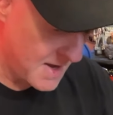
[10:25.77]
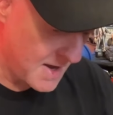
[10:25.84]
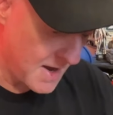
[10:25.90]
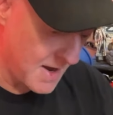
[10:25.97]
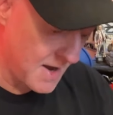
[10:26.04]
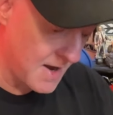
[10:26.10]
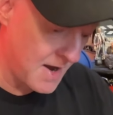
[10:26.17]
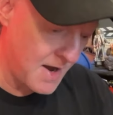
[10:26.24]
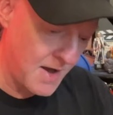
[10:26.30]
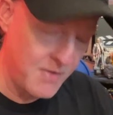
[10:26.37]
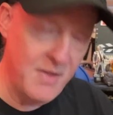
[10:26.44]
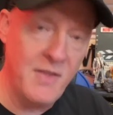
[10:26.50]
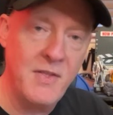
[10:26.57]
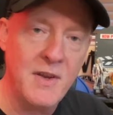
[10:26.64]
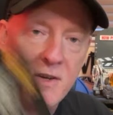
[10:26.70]
And
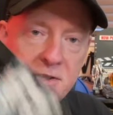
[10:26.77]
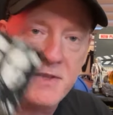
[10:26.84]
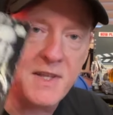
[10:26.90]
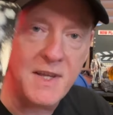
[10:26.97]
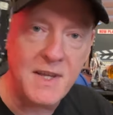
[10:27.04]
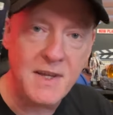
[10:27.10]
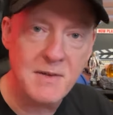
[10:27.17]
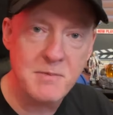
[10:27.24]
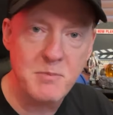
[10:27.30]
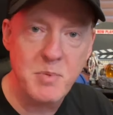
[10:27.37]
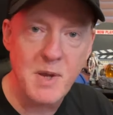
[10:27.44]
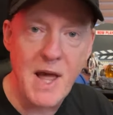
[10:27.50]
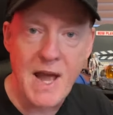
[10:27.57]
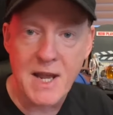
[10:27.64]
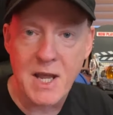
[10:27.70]
then there's the
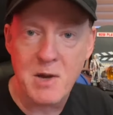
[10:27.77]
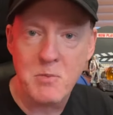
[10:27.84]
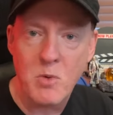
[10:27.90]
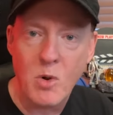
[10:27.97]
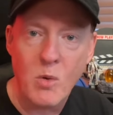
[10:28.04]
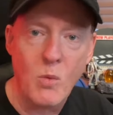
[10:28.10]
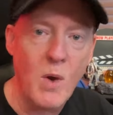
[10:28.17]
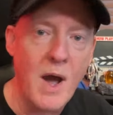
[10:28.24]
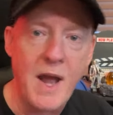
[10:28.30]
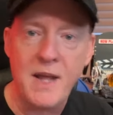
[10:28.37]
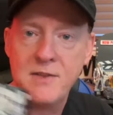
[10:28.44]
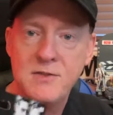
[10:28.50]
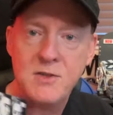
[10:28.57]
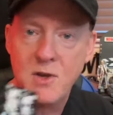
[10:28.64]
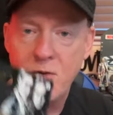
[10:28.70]
black and more
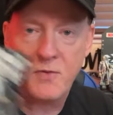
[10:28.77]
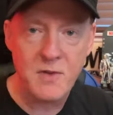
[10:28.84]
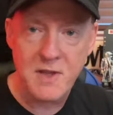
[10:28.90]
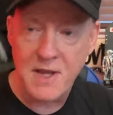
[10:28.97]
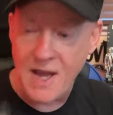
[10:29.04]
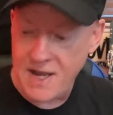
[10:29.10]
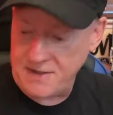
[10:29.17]
white. So for the eye